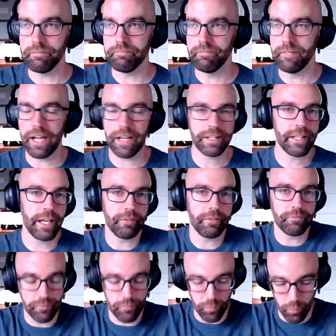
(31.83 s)
not that
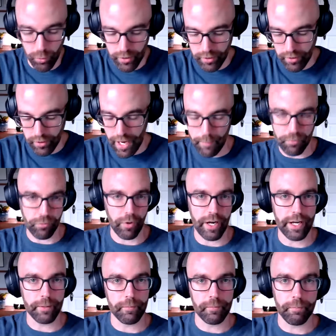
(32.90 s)
we're
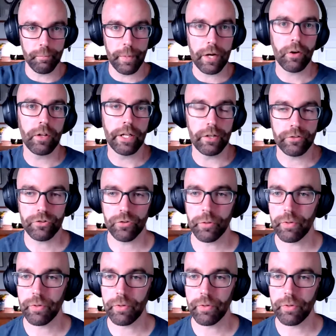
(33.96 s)
operating parallel to it,